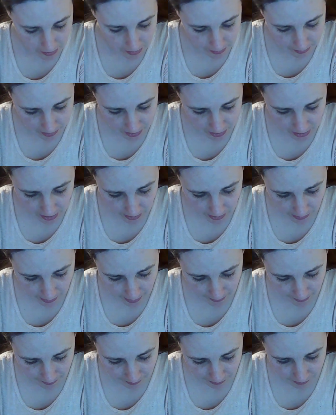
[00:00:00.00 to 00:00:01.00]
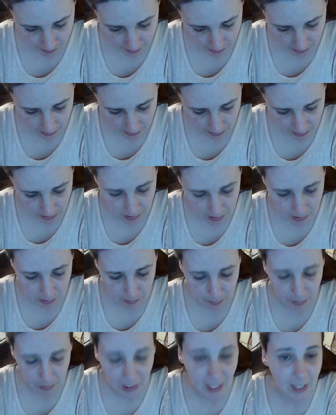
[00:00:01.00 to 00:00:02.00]
But anyway, this is
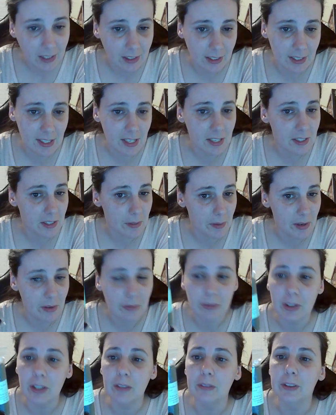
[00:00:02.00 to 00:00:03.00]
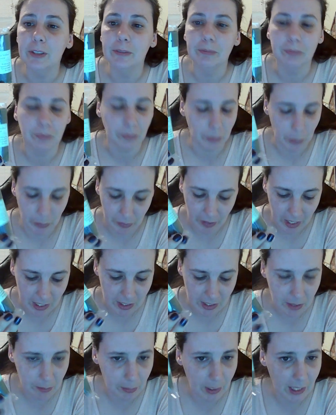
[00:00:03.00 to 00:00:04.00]
black sesame flavored. We've had
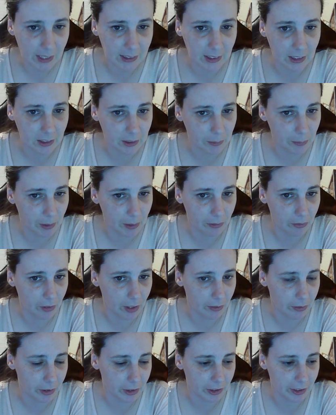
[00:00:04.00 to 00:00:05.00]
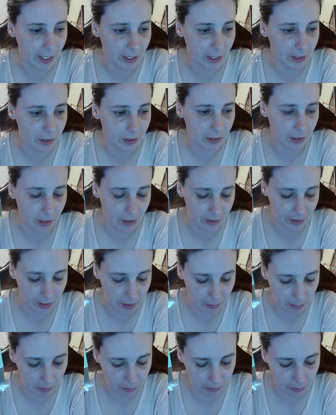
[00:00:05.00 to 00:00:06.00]
some black sesame flavored snacks on here
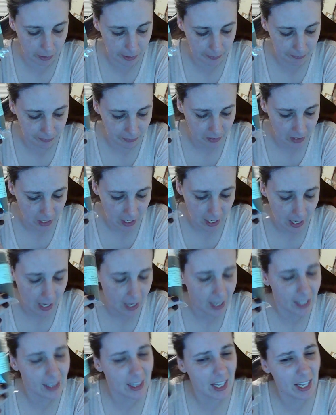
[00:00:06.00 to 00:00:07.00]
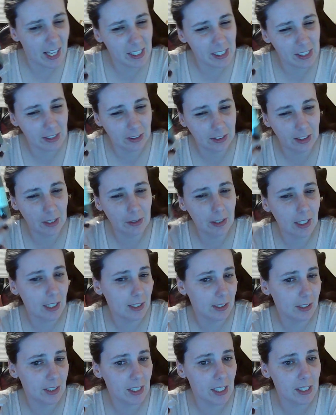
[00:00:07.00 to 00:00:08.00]
before. I like it. Sometimes
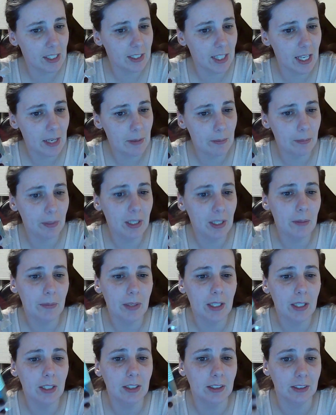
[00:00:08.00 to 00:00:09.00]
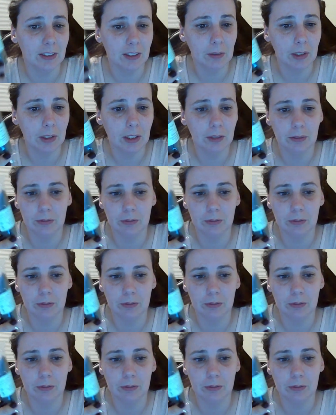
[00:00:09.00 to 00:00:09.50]
it tastes like peanut butter, and sometimes.